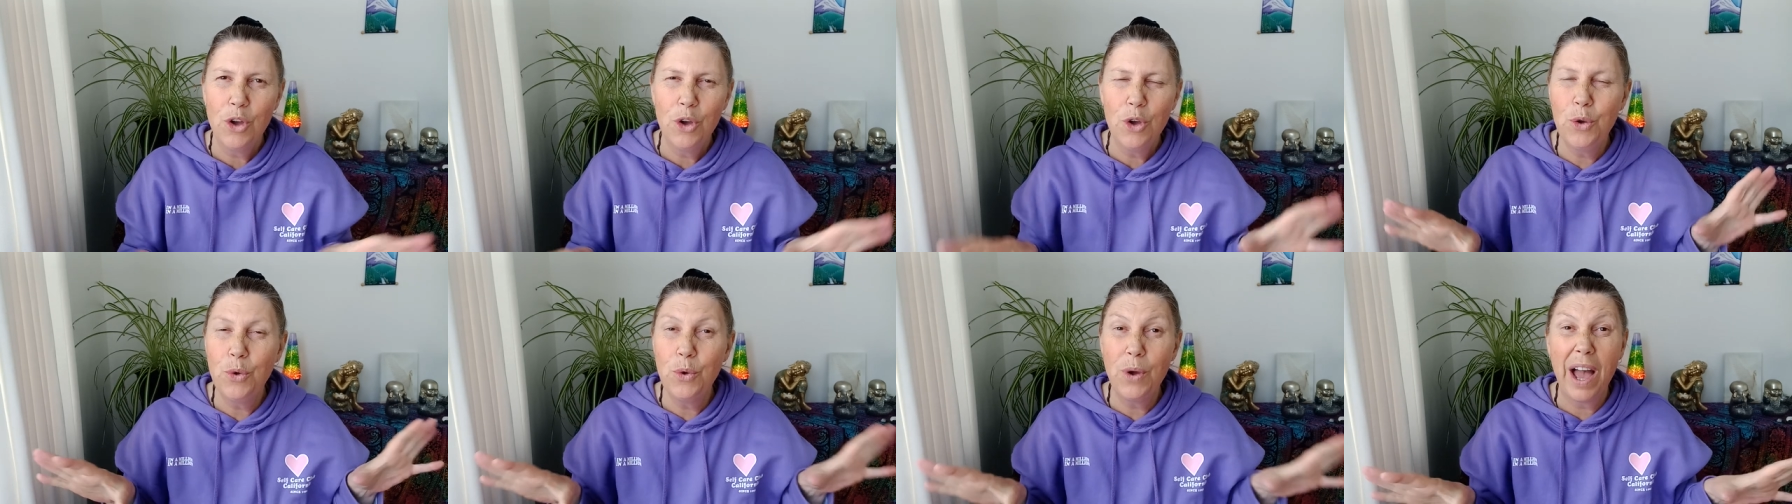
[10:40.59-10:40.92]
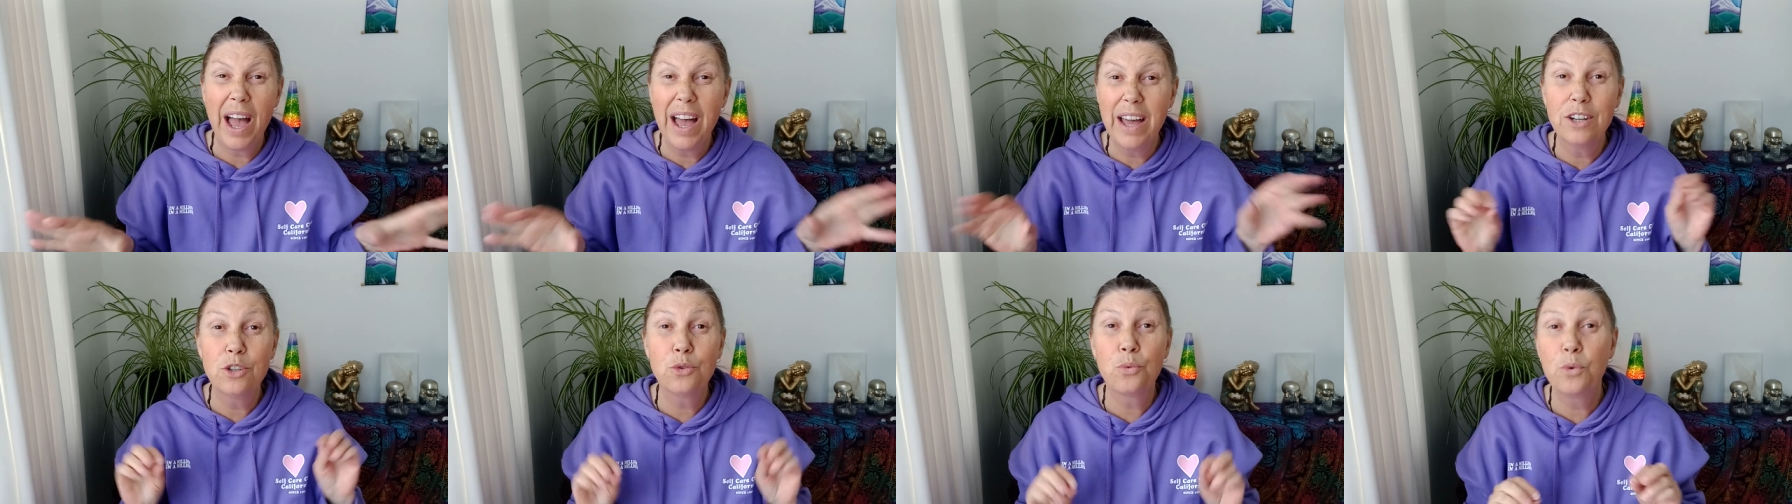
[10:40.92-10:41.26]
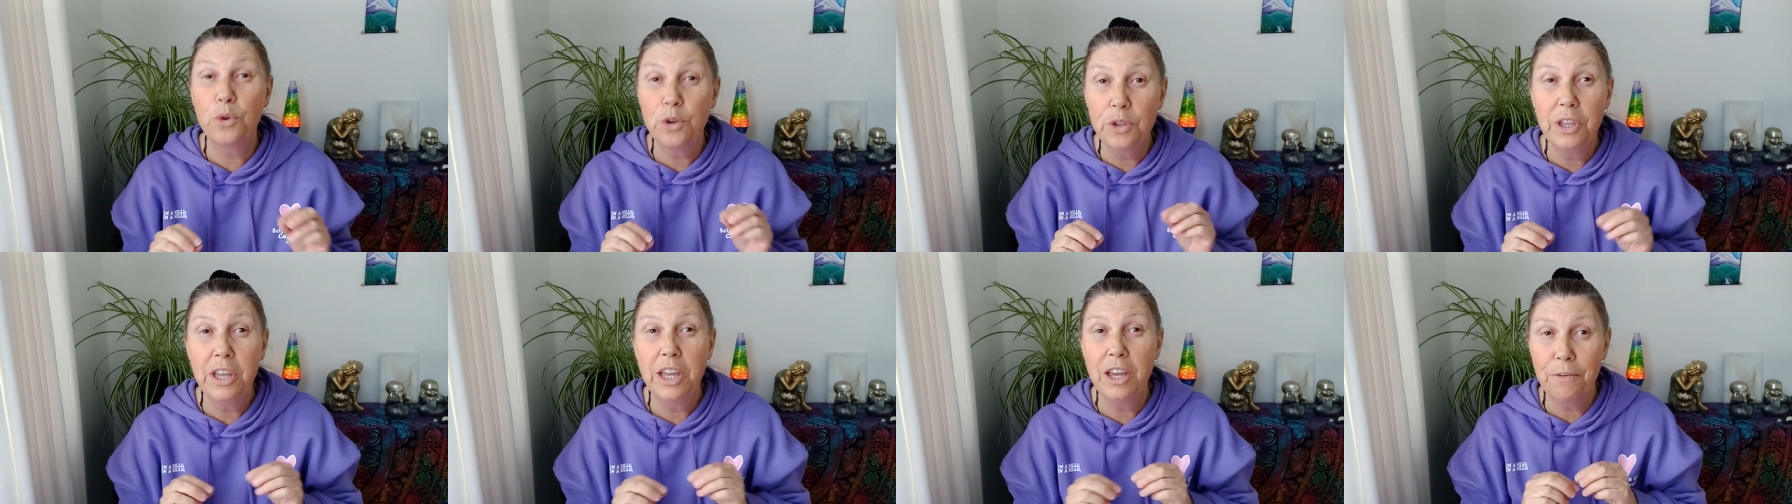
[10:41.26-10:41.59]
who aren't
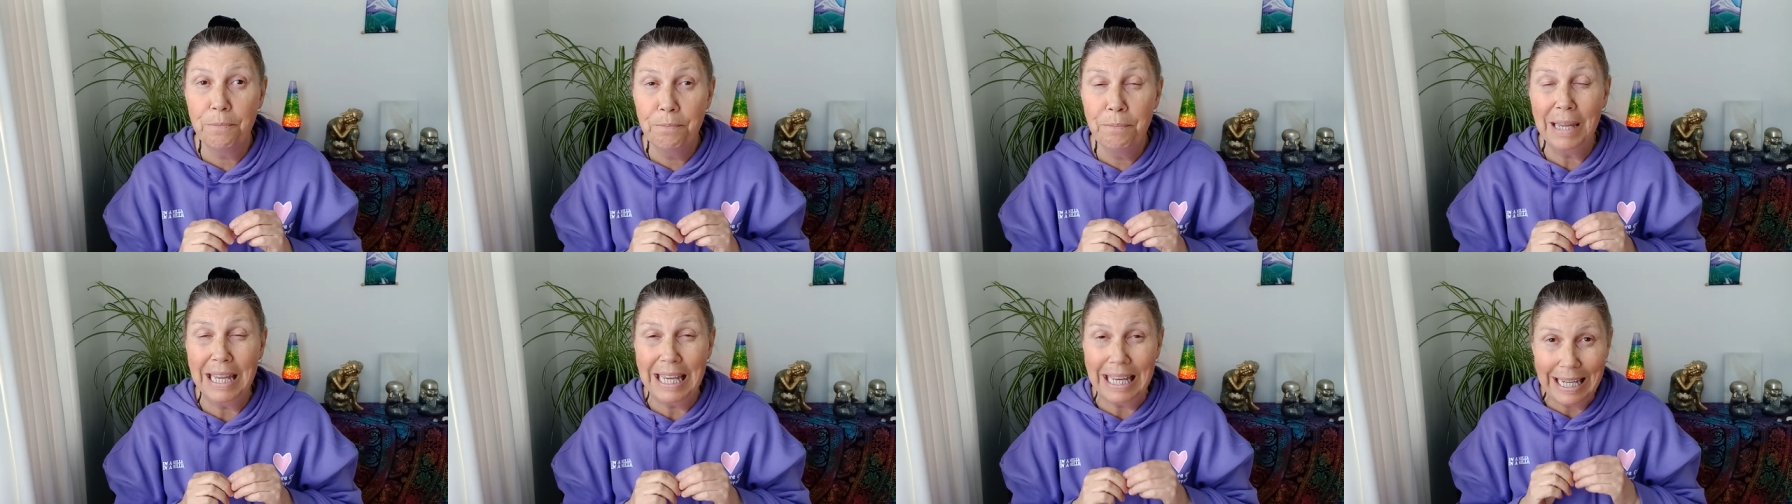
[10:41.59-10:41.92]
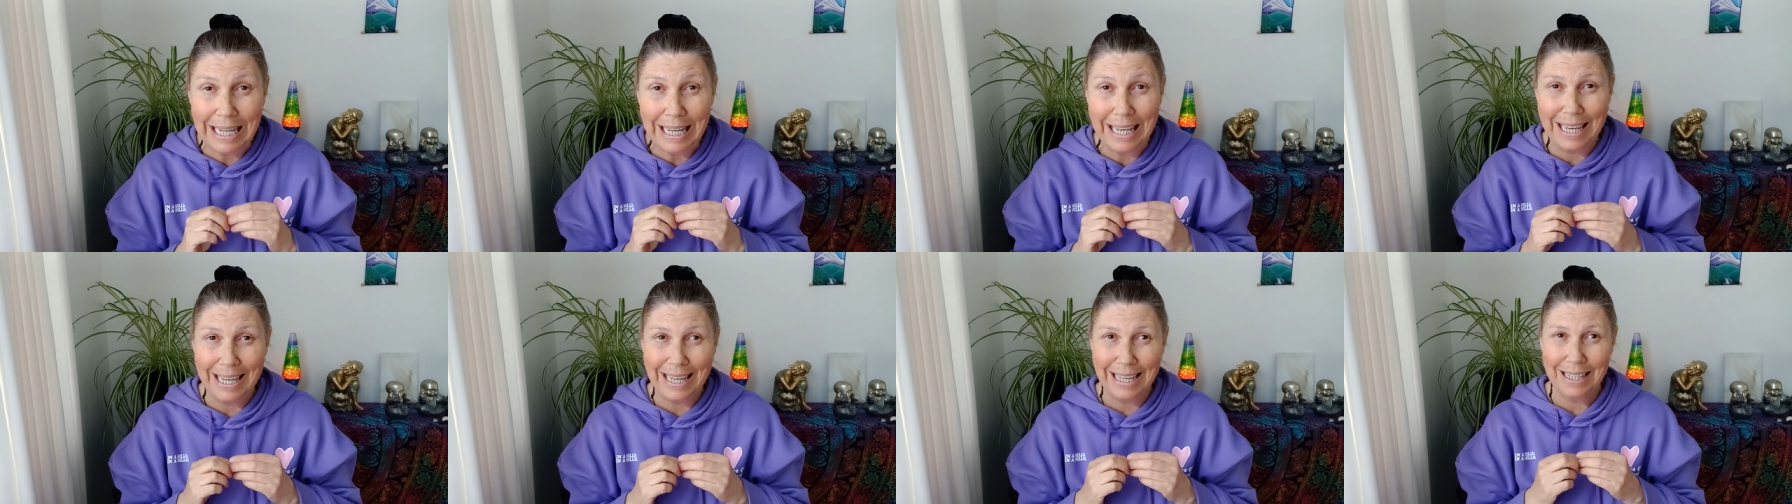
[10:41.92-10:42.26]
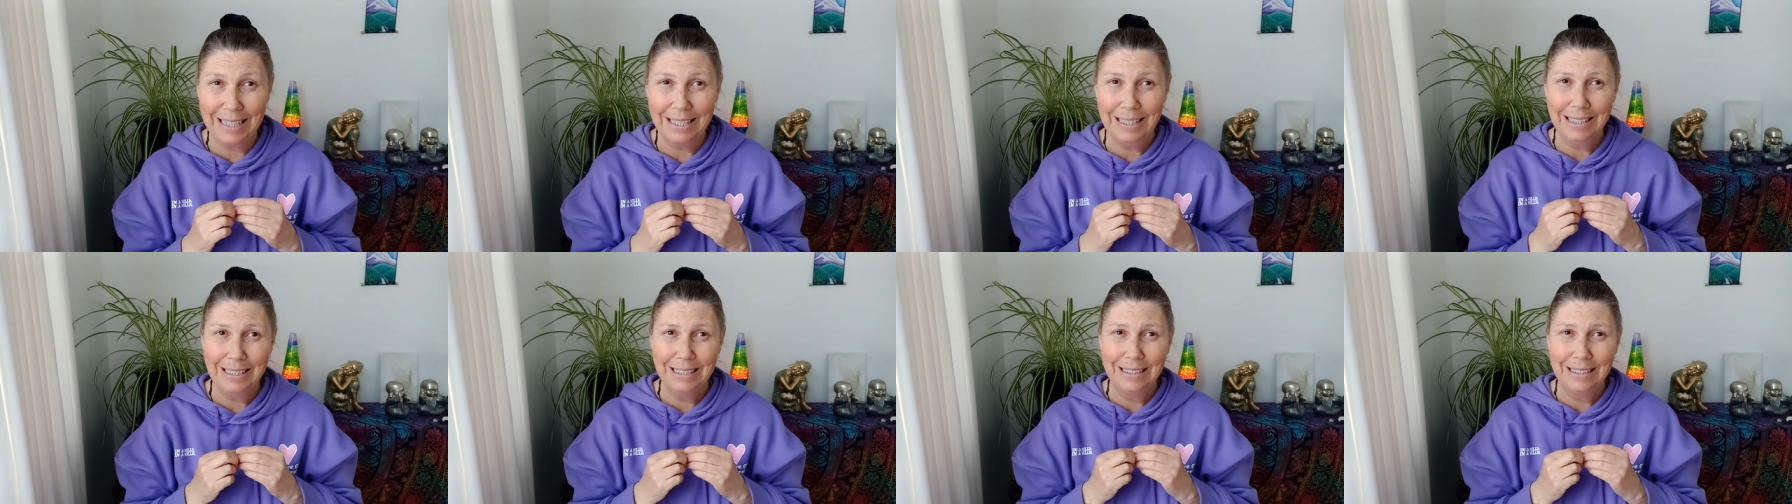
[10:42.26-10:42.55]
worthy of being here.